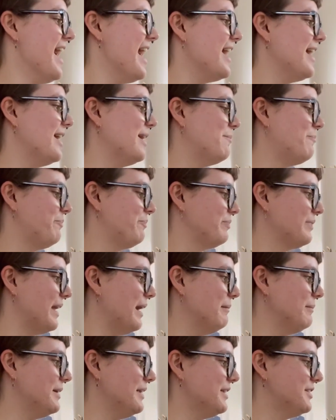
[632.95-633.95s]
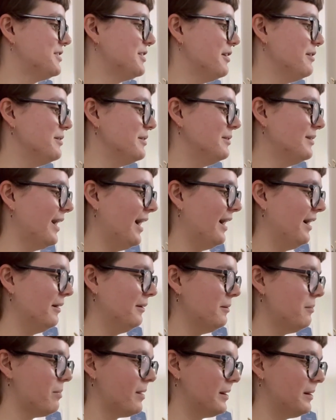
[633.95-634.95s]
I'm gonna show you
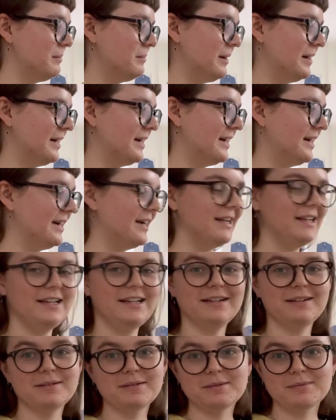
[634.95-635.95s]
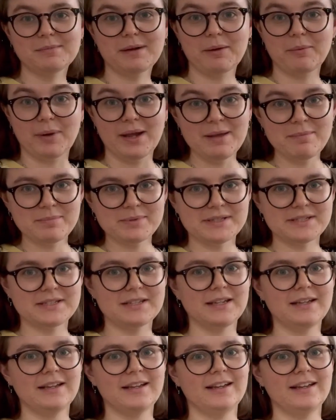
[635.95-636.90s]
now about my WIPS.